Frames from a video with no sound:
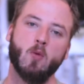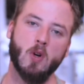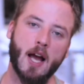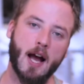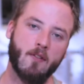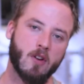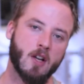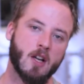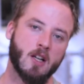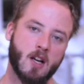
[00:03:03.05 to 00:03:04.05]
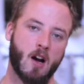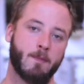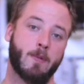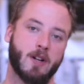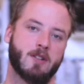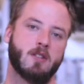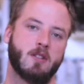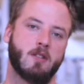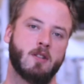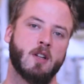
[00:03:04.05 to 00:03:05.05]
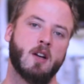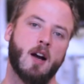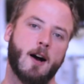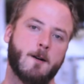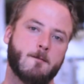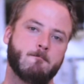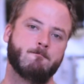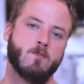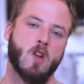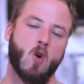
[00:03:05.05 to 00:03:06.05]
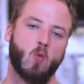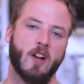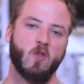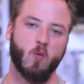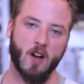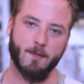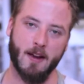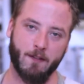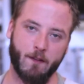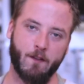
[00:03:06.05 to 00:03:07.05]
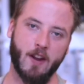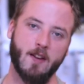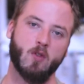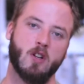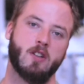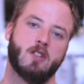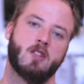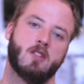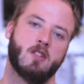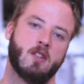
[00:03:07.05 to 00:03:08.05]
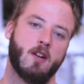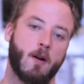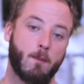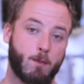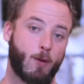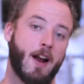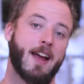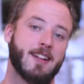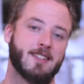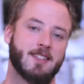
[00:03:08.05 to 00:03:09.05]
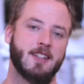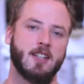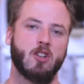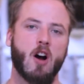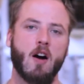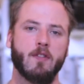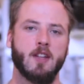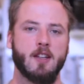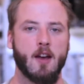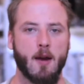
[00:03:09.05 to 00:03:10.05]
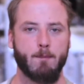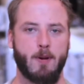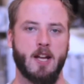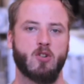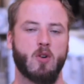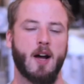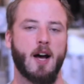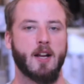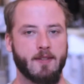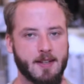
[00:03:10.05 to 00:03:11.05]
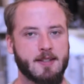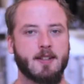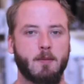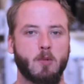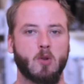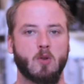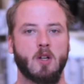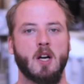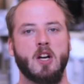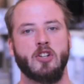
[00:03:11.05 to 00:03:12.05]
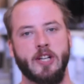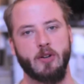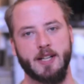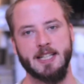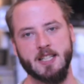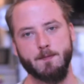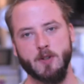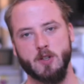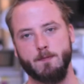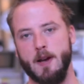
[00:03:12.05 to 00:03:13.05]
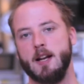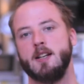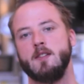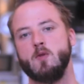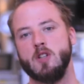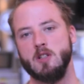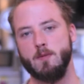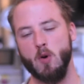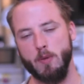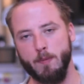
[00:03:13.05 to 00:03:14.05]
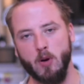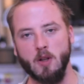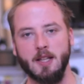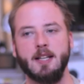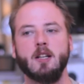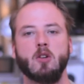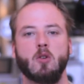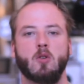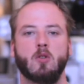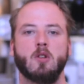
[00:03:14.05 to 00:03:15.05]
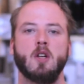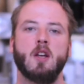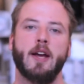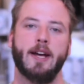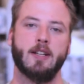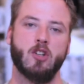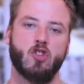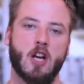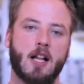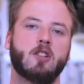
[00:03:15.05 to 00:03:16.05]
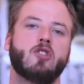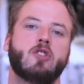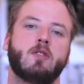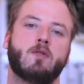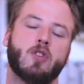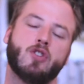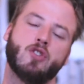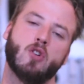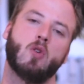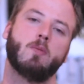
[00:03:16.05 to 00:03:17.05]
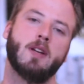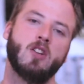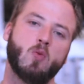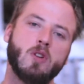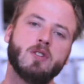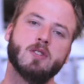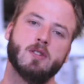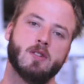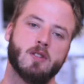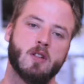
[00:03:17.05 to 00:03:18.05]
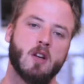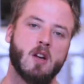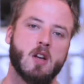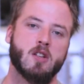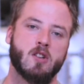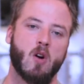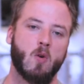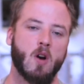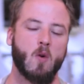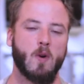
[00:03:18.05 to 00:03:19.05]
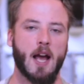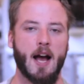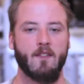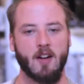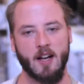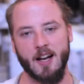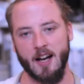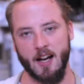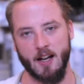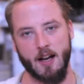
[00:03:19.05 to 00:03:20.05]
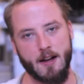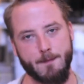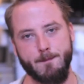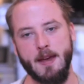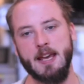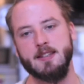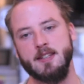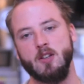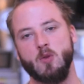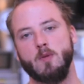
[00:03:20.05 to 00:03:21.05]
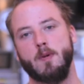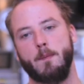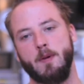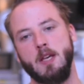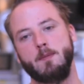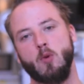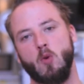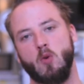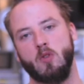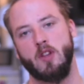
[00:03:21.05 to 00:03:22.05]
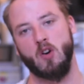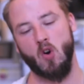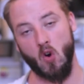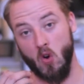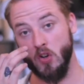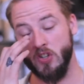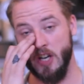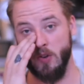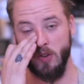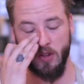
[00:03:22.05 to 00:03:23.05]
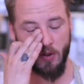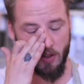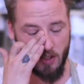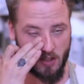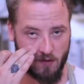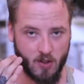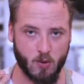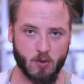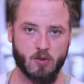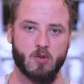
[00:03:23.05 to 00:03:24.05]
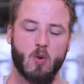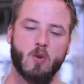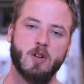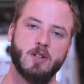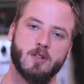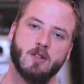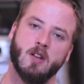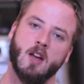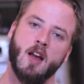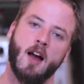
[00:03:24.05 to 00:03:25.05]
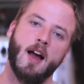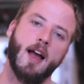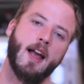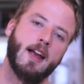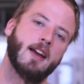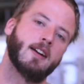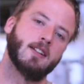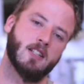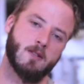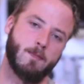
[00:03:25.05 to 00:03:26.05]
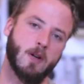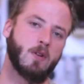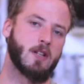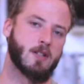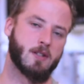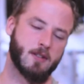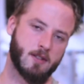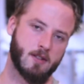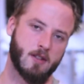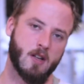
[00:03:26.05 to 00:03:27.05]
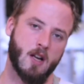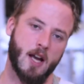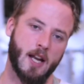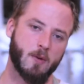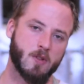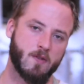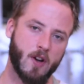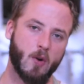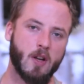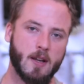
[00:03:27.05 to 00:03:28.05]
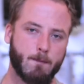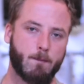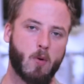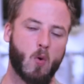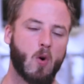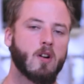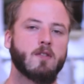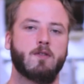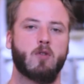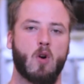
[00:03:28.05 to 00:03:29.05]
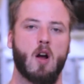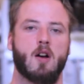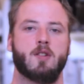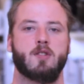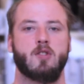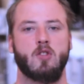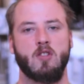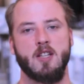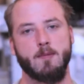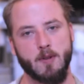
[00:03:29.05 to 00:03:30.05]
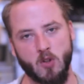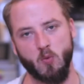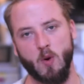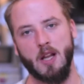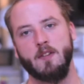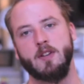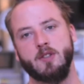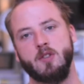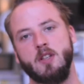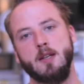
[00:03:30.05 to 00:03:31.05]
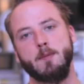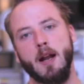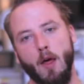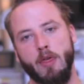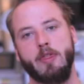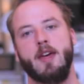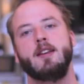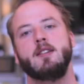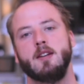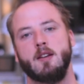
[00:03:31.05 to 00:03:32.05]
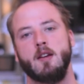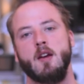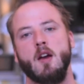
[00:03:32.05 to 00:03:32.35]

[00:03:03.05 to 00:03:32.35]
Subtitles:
We have Con Bergson running one of my favorite brands in coffee, Petra, out of Istanbul, sharing his perspective, which is both political and challenging for so many reasons. So we have amazing group of people that are all sharing their individual stories and experiences. And it was very important for us to keep it relevant, to keep it authentic.